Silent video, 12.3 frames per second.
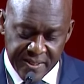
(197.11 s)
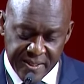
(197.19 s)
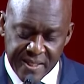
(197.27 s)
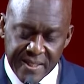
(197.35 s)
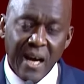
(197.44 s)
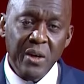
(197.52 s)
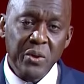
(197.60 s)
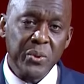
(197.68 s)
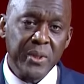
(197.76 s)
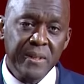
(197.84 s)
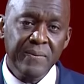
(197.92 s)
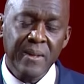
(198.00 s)
this
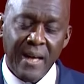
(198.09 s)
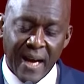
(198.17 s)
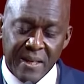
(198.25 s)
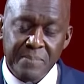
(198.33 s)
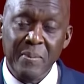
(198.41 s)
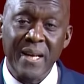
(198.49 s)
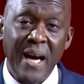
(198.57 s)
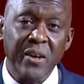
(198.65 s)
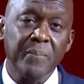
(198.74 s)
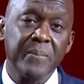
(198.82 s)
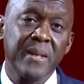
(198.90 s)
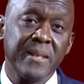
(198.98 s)
country has been
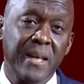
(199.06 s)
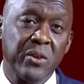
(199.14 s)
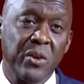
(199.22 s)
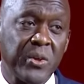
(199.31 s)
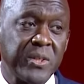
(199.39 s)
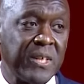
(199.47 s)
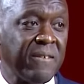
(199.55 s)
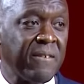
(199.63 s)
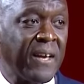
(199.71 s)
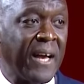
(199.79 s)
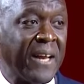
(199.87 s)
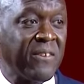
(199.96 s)
adopting technology
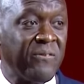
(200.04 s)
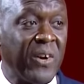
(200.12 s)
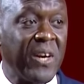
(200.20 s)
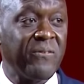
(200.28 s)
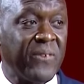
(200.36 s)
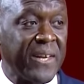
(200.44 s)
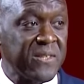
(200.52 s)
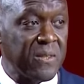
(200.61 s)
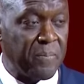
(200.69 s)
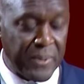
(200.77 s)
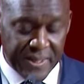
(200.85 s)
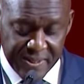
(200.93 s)
at a very
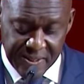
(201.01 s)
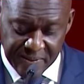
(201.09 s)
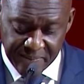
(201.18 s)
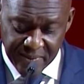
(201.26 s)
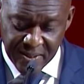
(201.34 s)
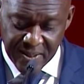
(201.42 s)
fast pace.